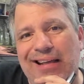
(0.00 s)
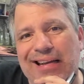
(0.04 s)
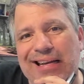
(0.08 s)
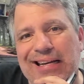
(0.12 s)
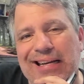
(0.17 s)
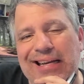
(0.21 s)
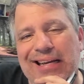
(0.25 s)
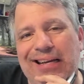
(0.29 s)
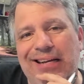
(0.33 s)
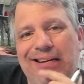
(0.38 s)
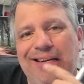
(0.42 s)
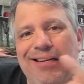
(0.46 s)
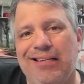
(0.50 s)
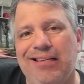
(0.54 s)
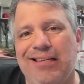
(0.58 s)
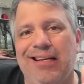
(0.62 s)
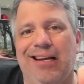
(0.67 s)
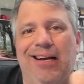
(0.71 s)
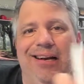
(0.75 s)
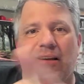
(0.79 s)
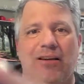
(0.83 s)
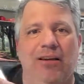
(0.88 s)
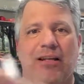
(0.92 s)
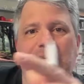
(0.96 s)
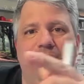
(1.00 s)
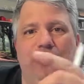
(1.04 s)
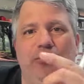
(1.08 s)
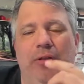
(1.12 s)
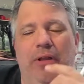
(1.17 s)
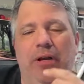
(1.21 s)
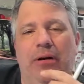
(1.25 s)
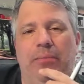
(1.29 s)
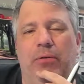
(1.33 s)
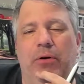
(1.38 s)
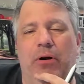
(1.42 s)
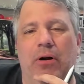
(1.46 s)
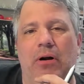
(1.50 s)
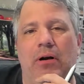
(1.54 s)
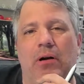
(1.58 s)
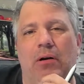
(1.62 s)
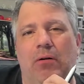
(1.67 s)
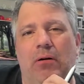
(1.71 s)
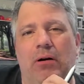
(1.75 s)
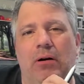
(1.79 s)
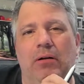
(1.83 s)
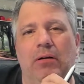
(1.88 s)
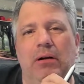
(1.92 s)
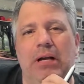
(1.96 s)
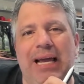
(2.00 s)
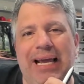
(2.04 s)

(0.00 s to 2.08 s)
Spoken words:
get a link to that book on